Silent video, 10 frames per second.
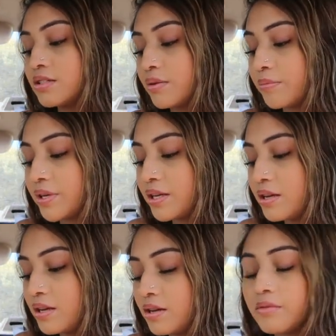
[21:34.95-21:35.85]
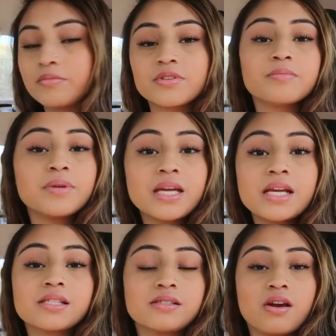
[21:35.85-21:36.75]
to me
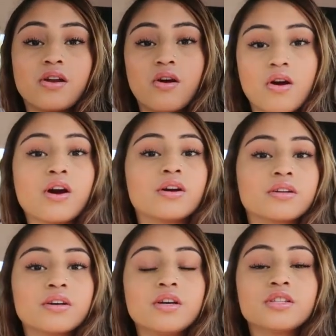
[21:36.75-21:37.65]
it's not hard